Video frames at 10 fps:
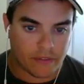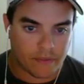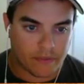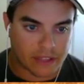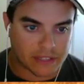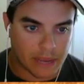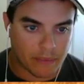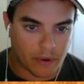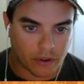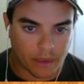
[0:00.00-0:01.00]
that time.
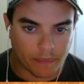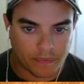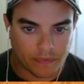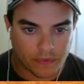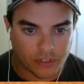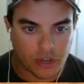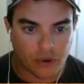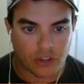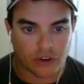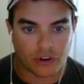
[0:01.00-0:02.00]
Okay, so
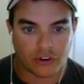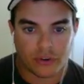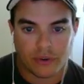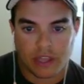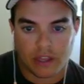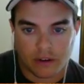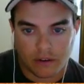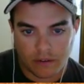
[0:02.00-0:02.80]
you're doing it